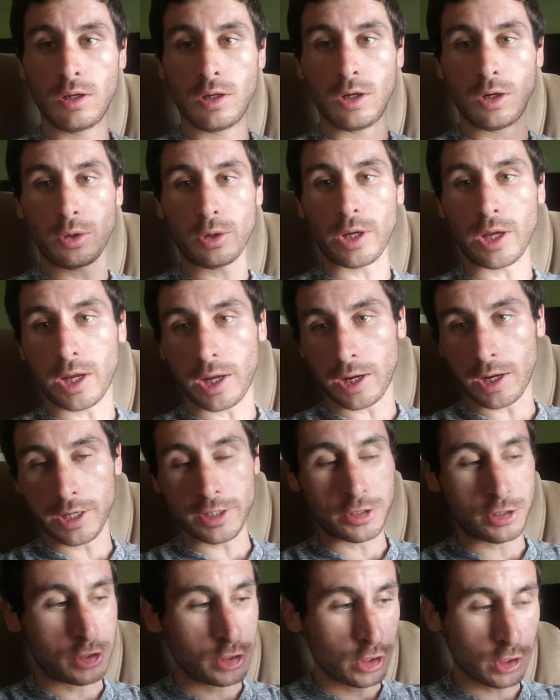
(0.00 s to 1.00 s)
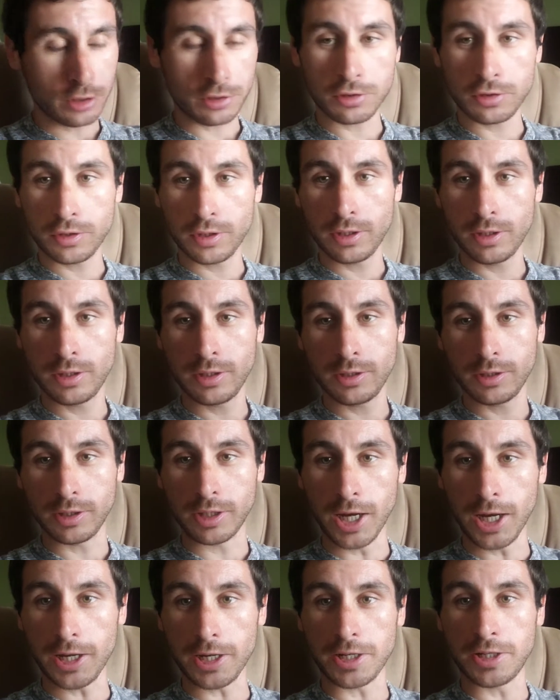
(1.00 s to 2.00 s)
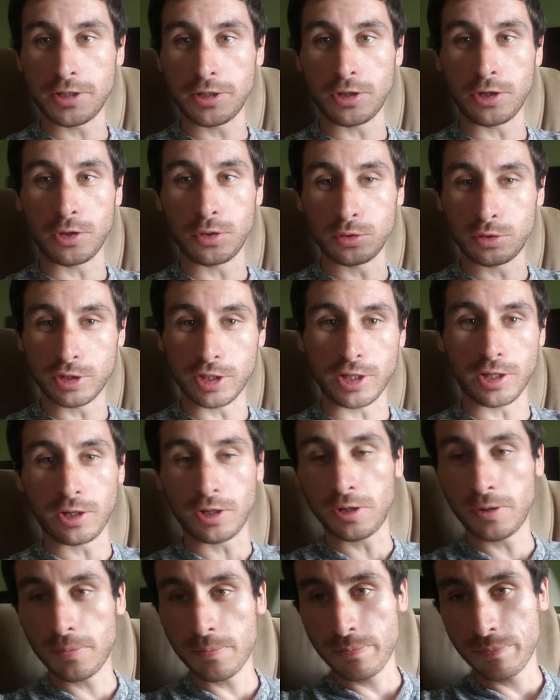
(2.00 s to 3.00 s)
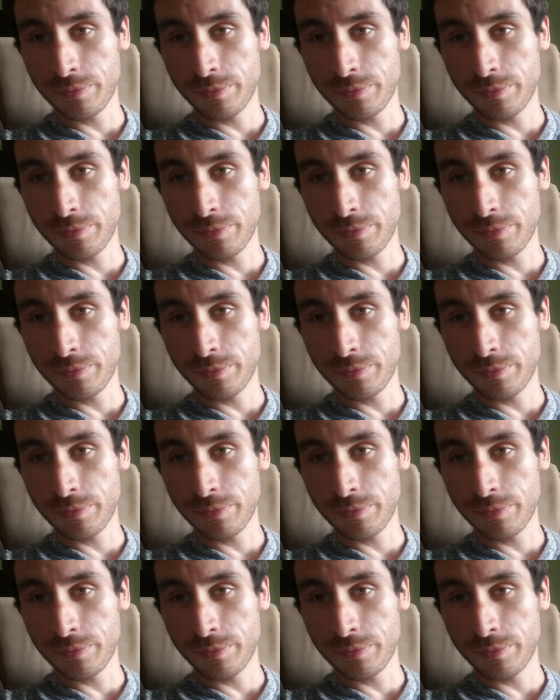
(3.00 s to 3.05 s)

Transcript: Okay, I just got into the hotel.